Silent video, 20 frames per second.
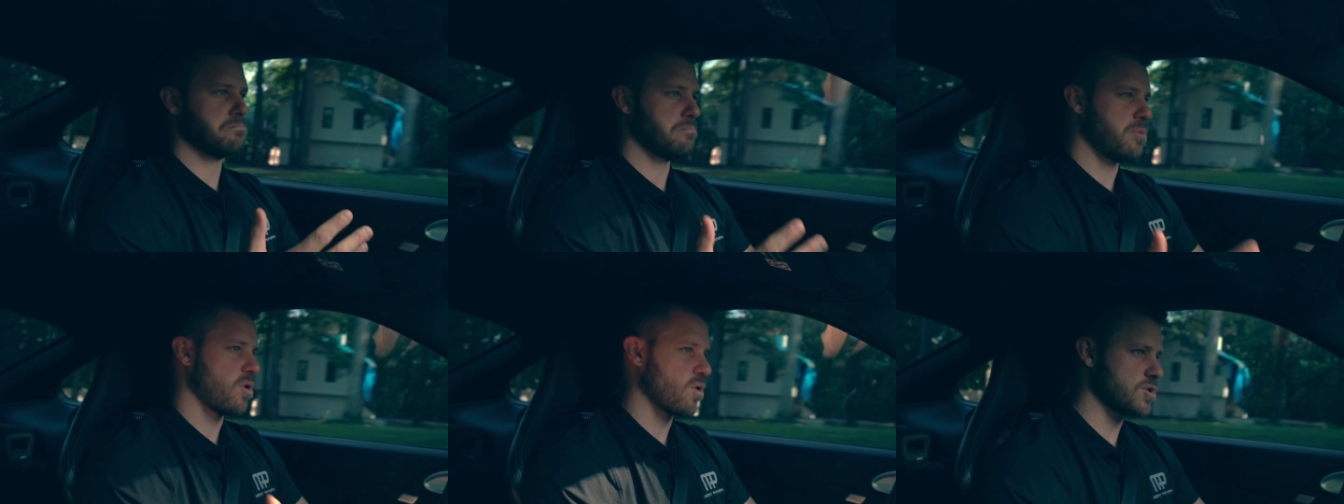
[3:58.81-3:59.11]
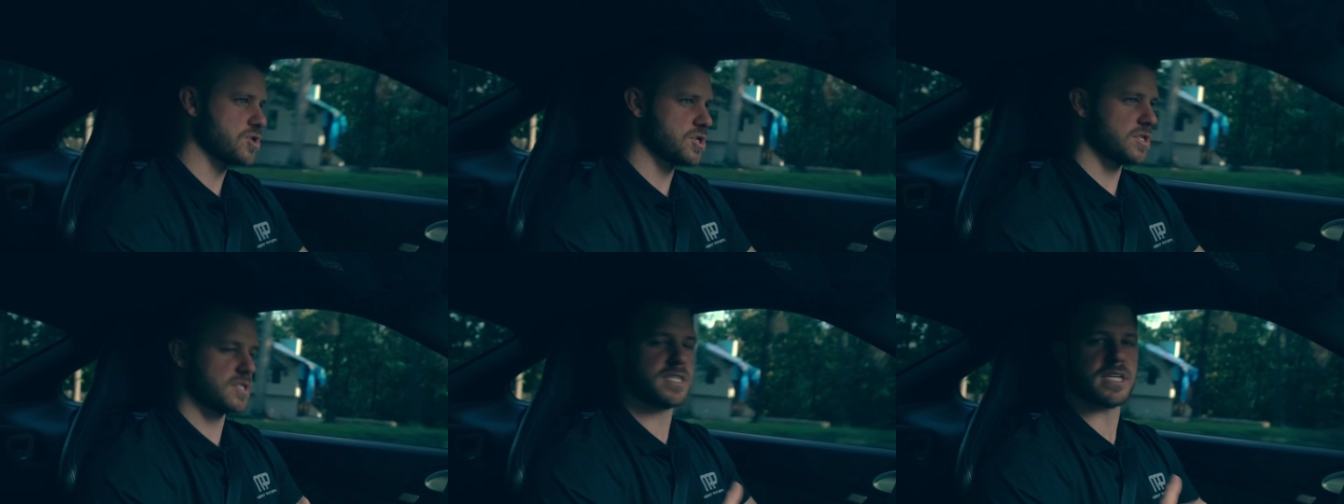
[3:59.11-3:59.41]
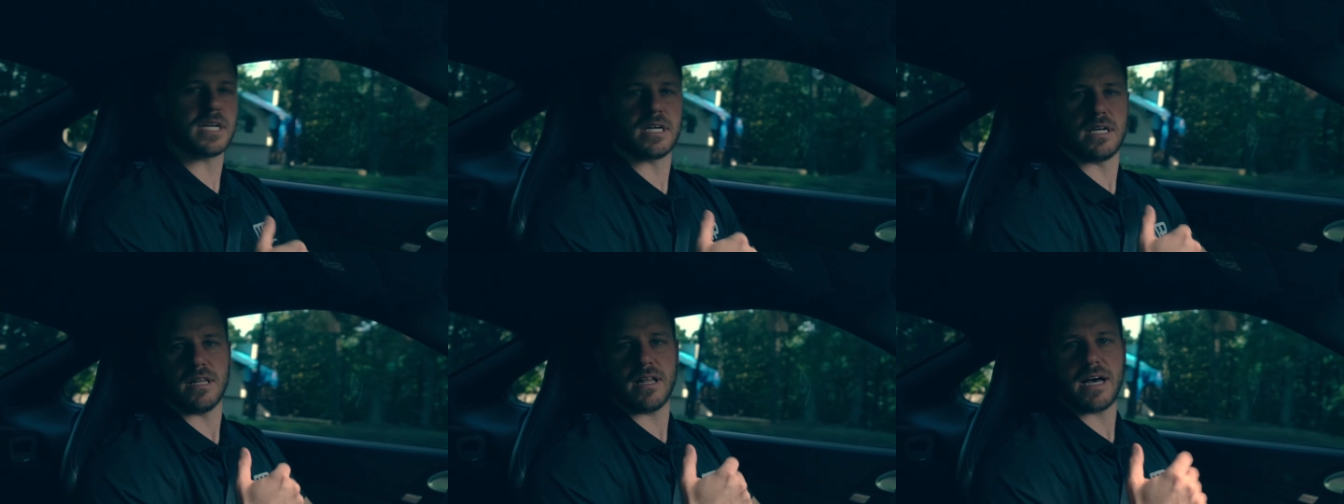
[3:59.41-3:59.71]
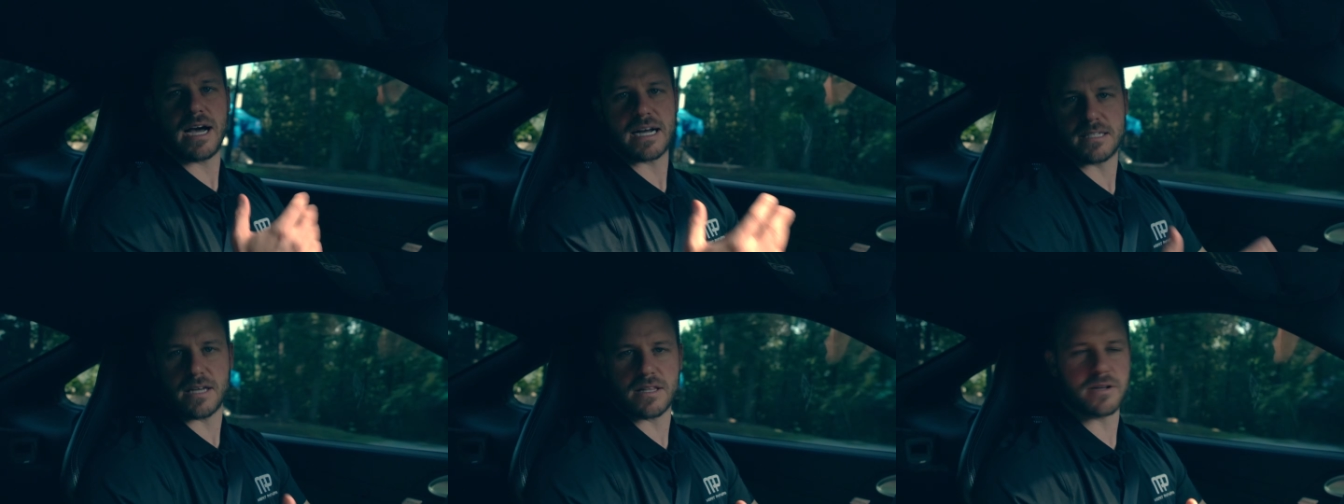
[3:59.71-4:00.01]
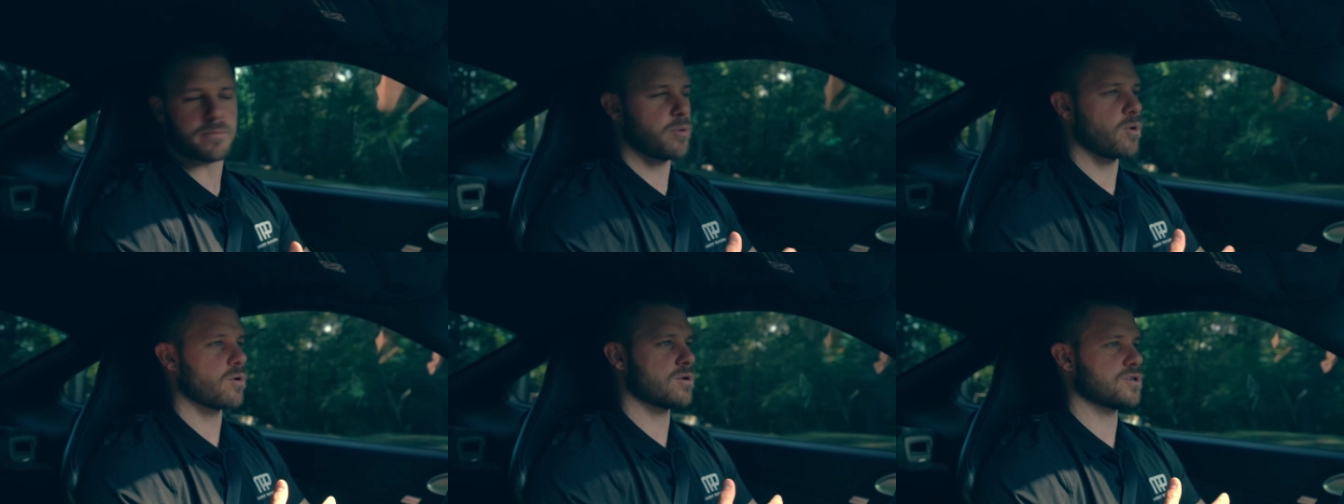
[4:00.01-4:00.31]
Porsches to collect,
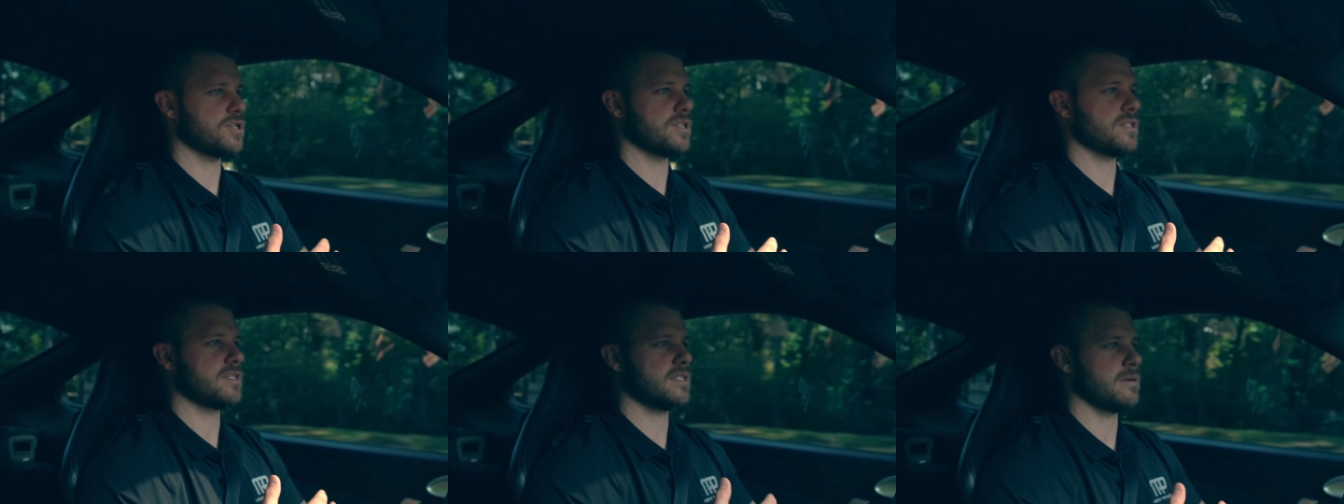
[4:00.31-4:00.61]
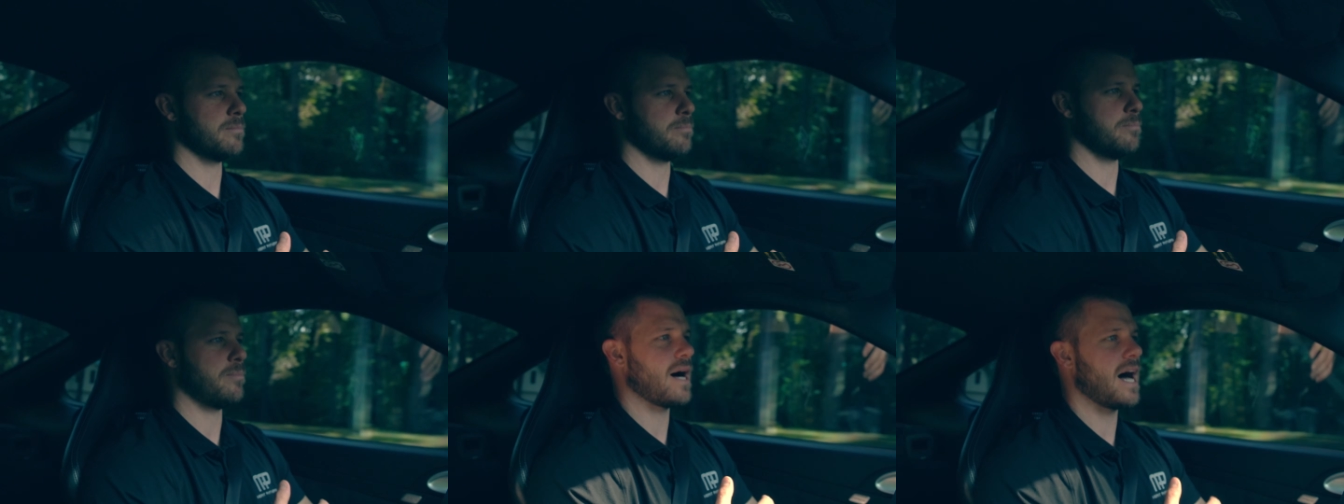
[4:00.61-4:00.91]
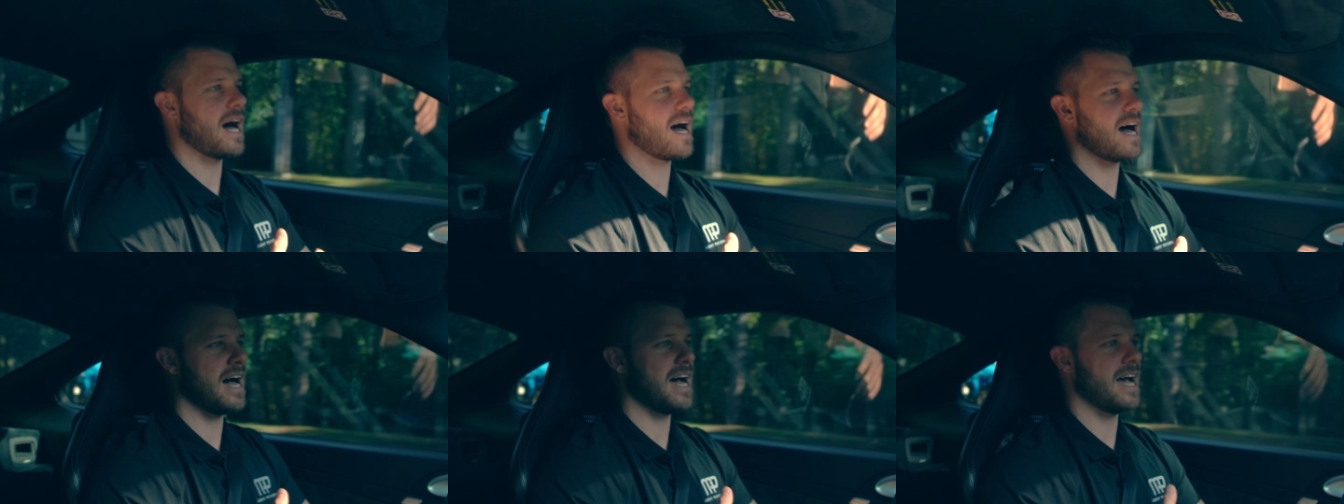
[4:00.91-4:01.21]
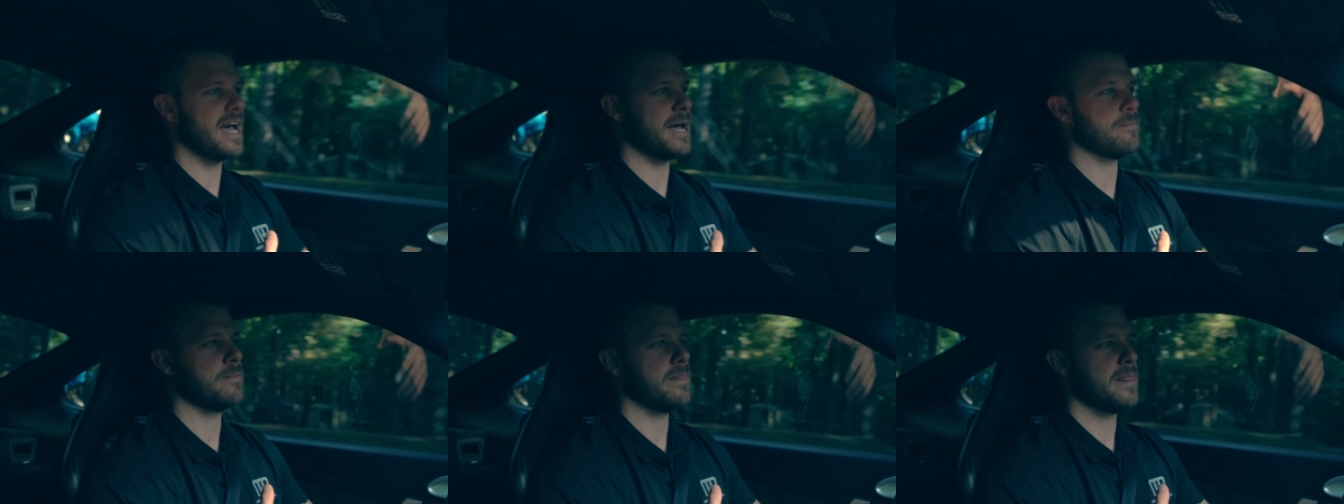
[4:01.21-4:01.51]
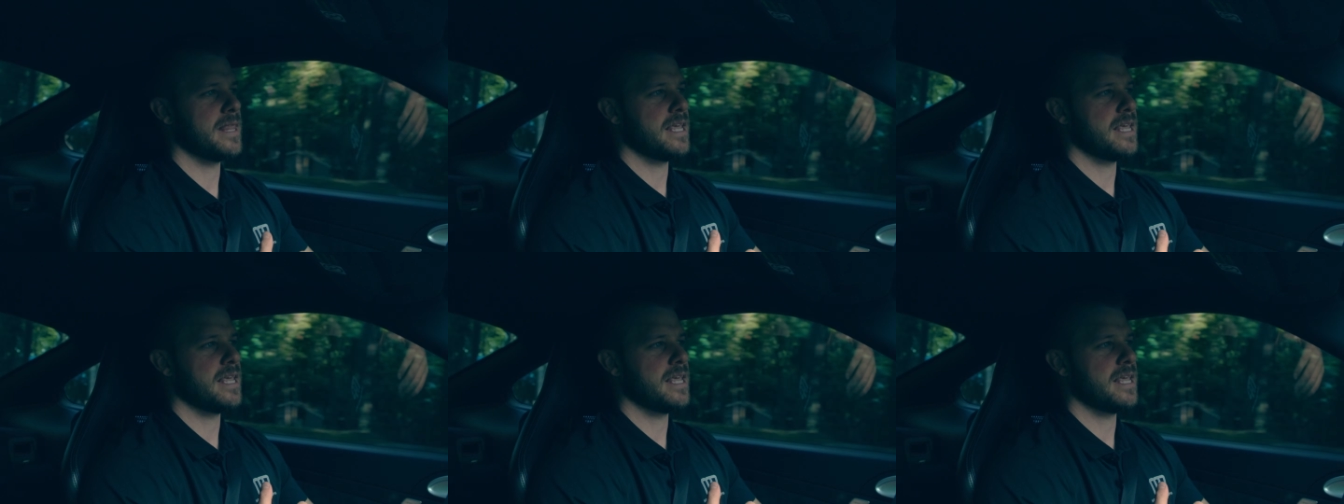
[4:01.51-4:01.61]
other Porsches to buy,